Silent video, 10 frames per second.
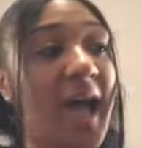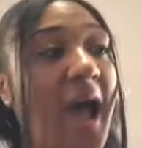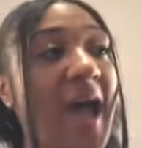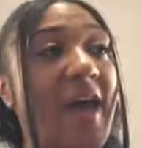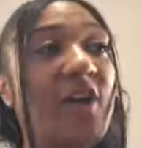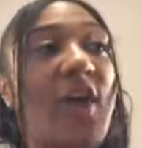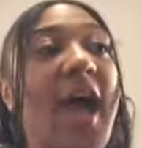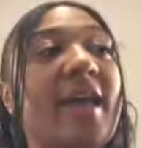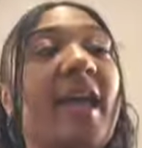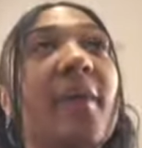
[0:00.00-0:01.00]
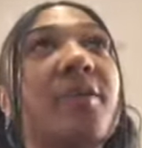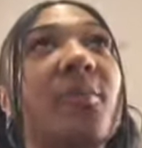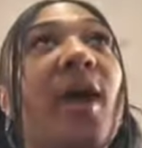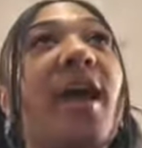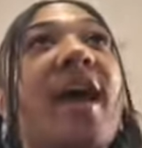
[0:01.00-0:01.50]
I kept
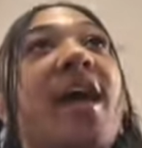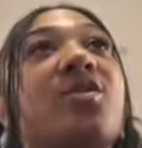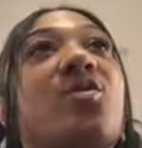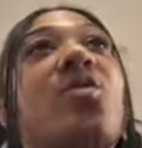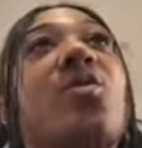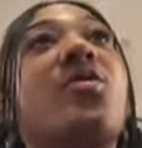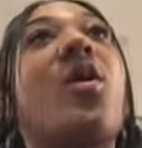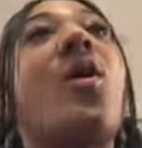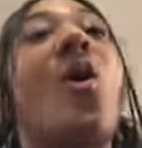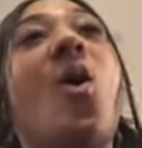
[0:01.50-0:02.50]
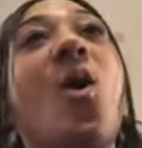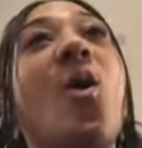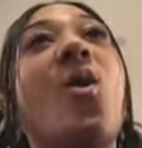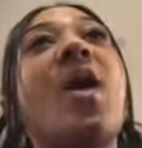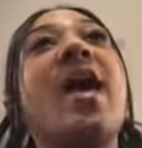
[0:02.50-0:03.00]
my head cool the
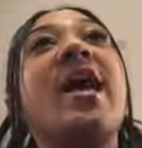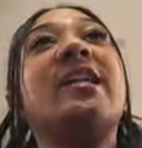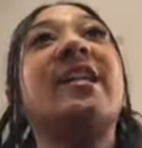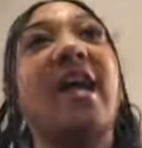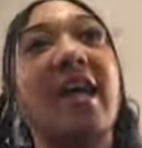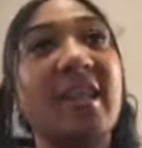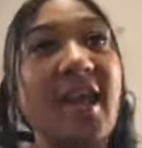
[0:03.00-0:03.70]
whole day.